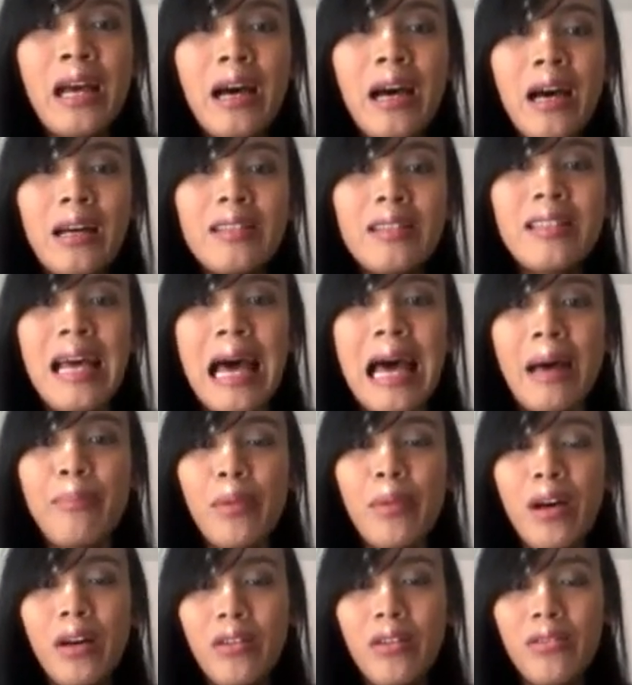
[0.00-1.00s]
On
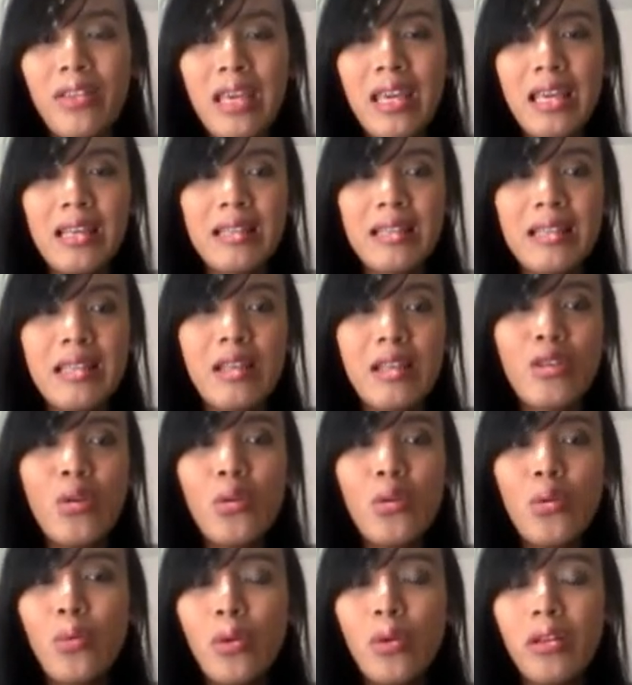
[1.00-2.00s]
top of these,
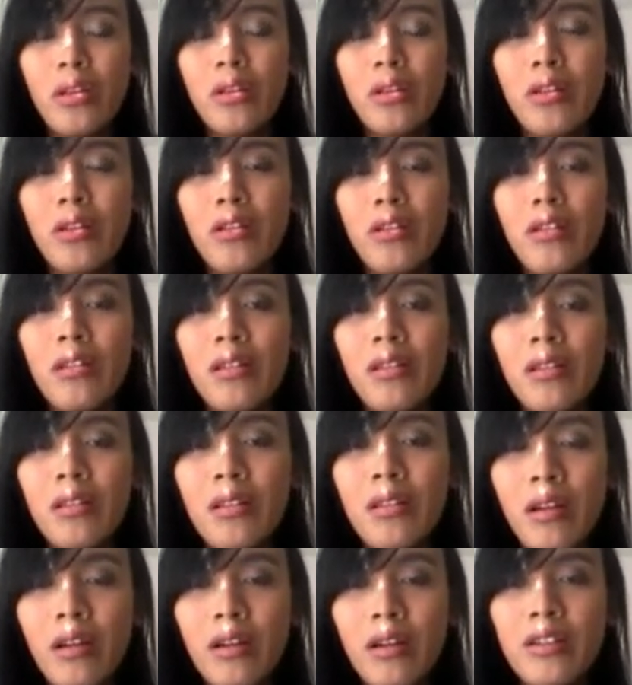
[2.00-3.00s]
you will
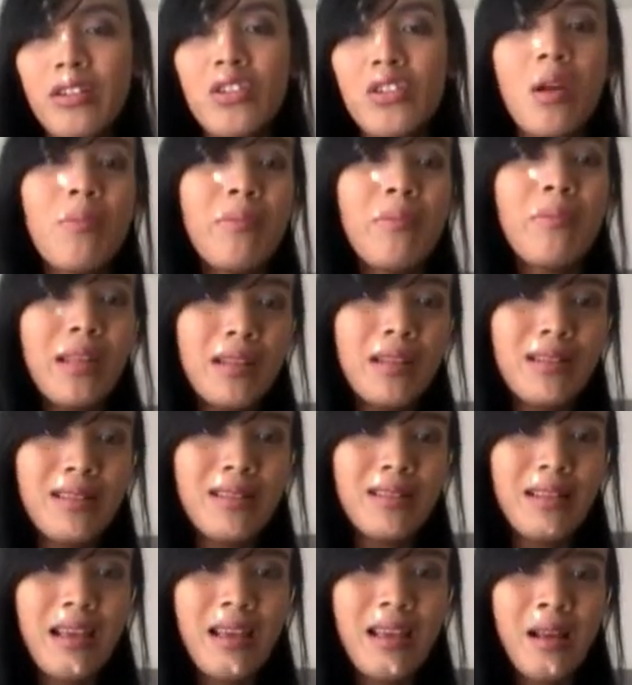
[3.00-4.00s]
learn
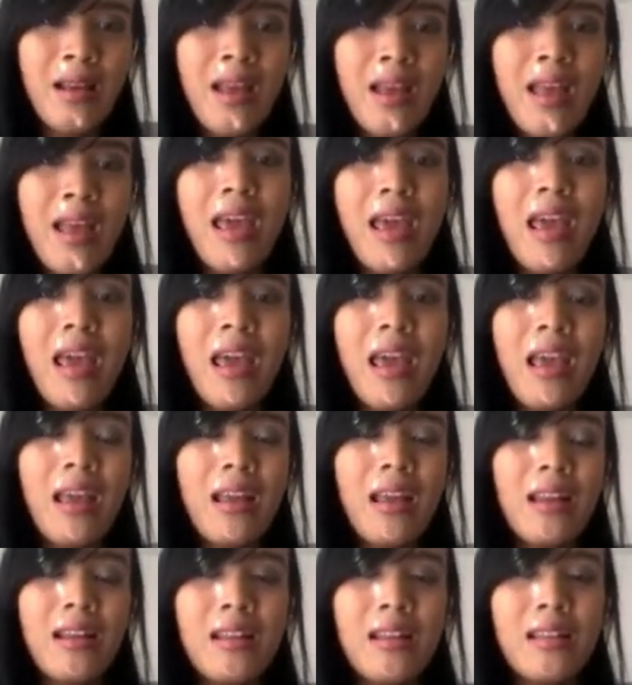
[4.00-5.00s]
tremendously
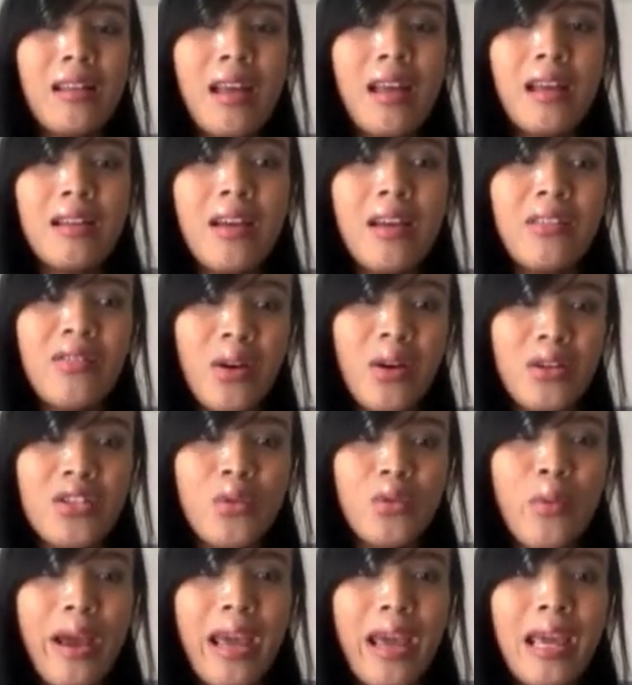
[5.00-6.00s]
in a
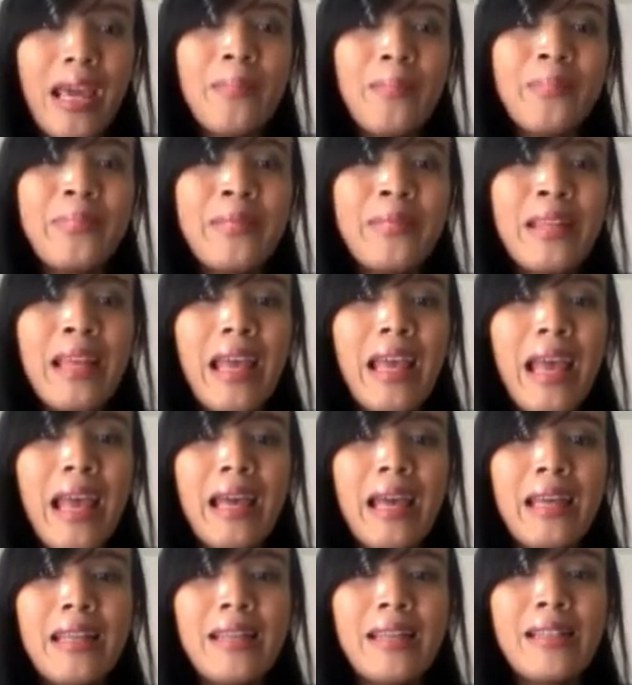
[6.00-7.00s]
diverse way,
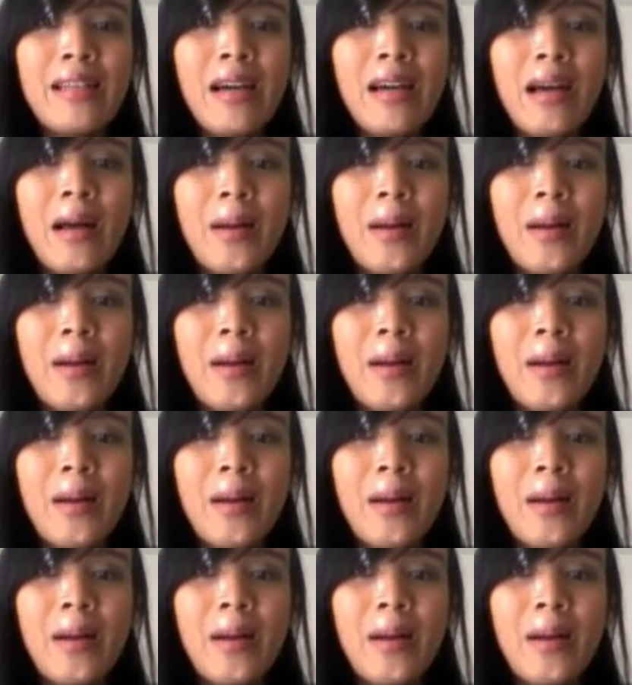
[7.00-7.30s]
and